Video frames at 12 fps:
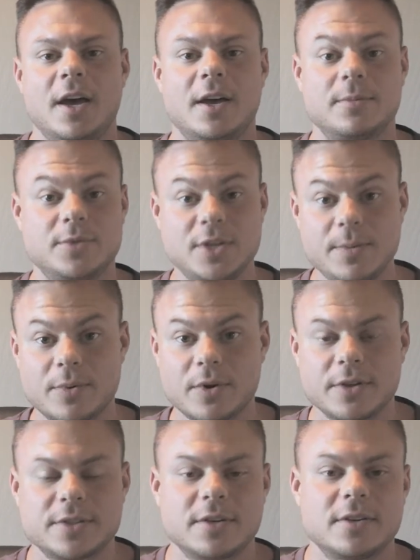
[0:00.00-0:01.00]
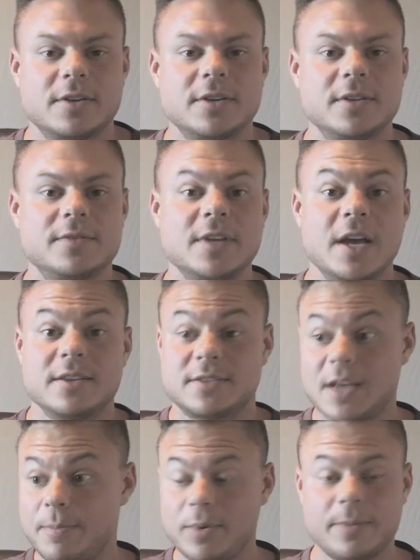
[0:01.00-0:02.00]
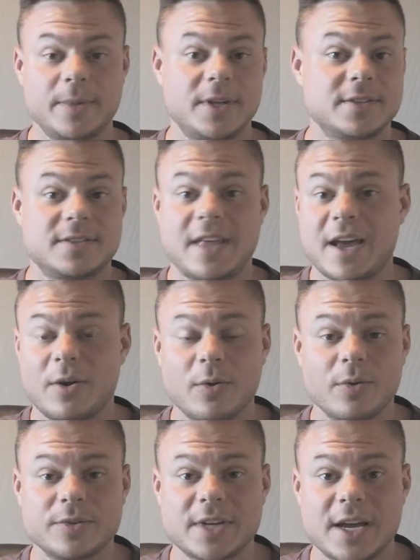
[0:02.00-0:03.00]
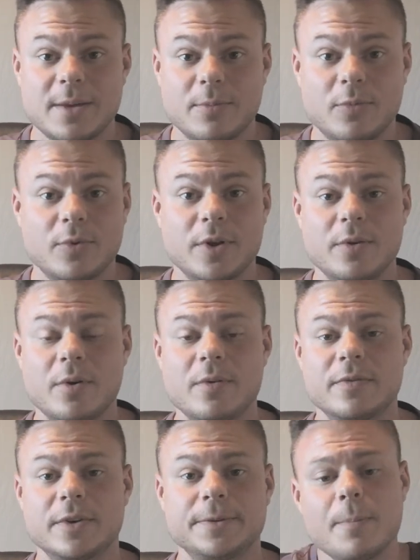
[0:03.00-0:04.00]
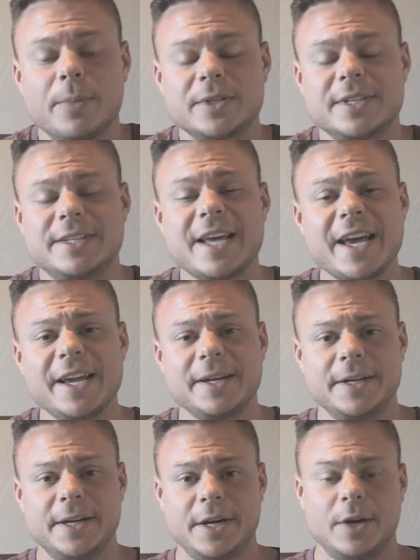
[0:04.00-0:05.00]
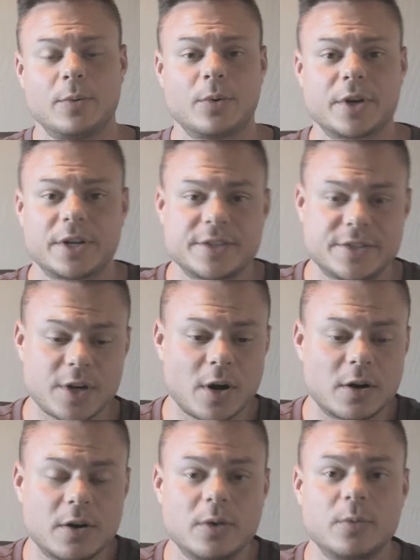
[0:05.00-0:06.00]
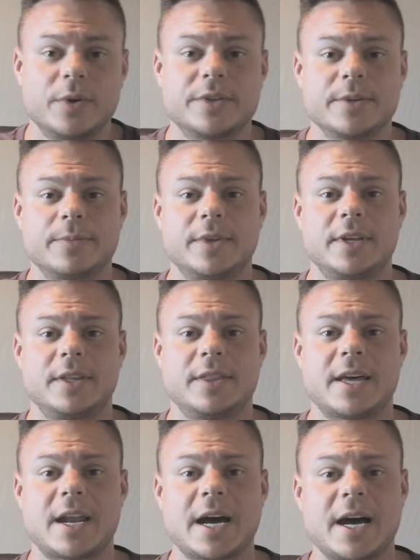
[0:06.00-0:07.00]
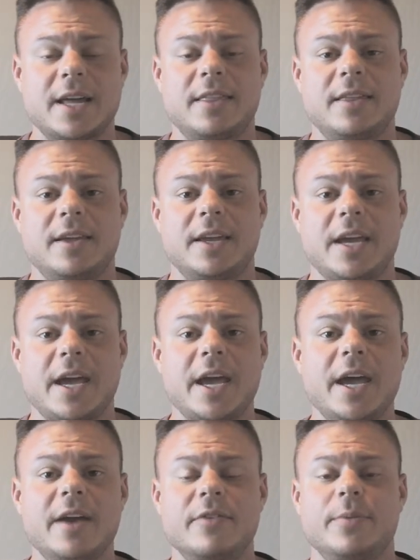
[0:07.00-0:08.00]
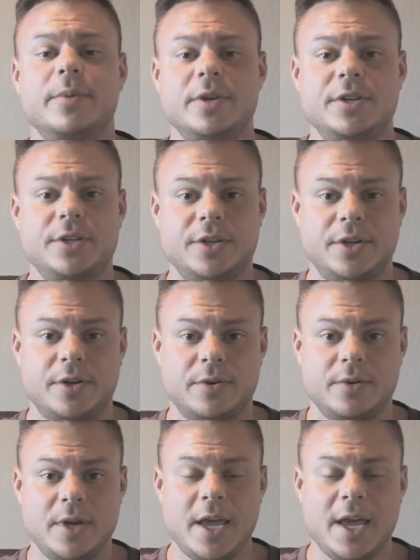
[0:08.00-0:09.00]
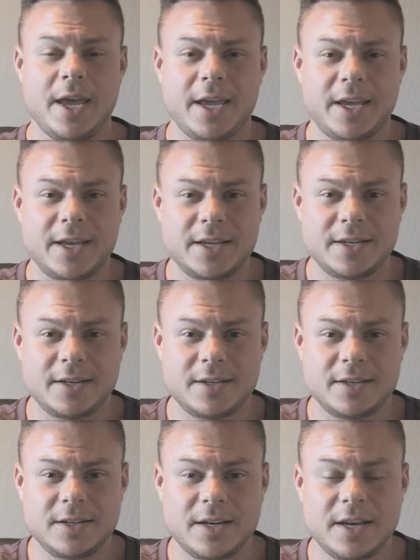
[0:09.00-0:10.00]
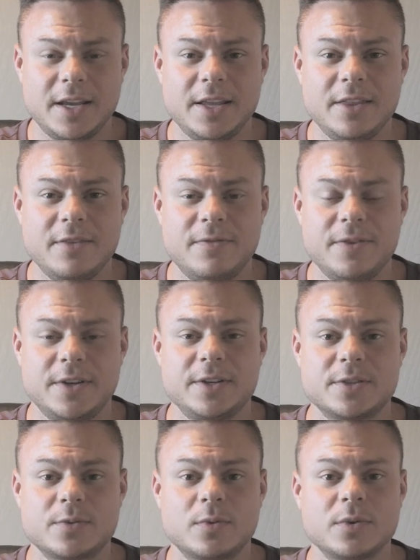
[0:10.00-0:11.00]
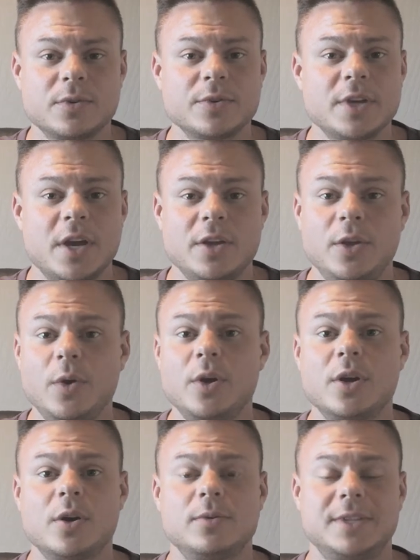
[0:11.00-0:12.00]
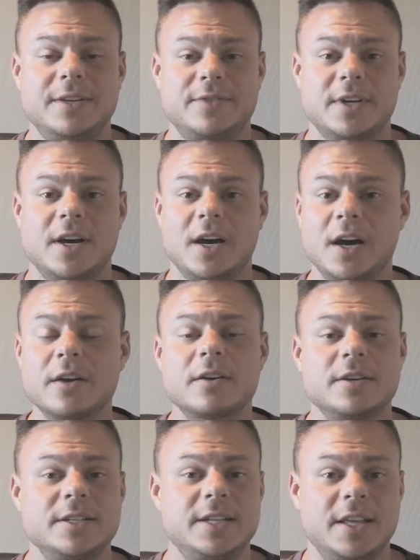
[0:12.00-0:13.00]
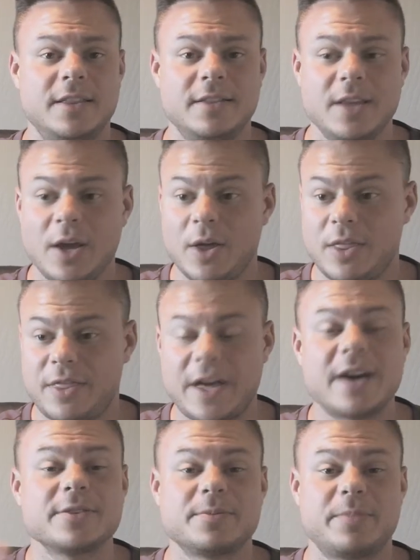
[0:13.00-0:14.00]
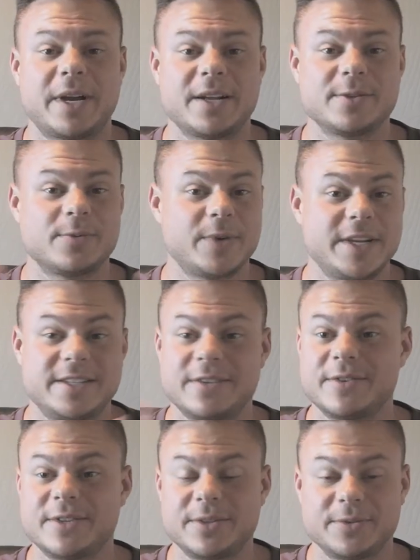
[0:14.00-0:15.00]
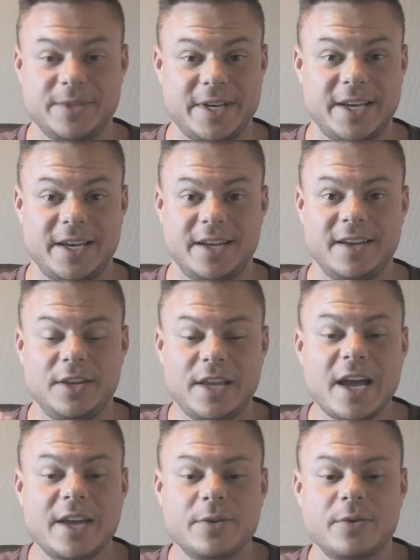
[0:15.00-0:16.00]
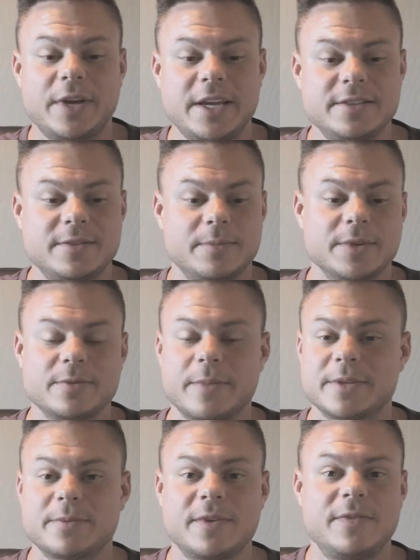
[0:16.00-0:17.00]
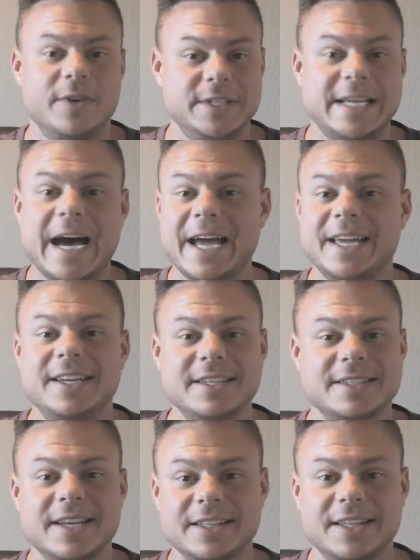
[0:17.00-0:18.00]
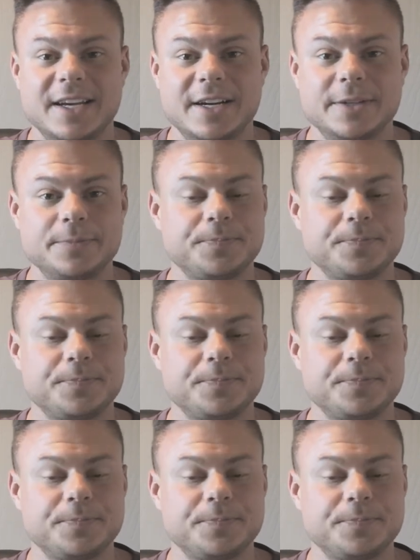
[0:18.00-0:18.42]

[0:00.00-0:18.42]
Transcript: Cheaper alternatives, supplements, that whole type we'll go over. But today, we're going to start with something that I think everybody should know. And in the fitness world, you can go lift 110,000 pounds of weights every single day. Yeah, you'll gain some muscle mass, but if your diet is not there,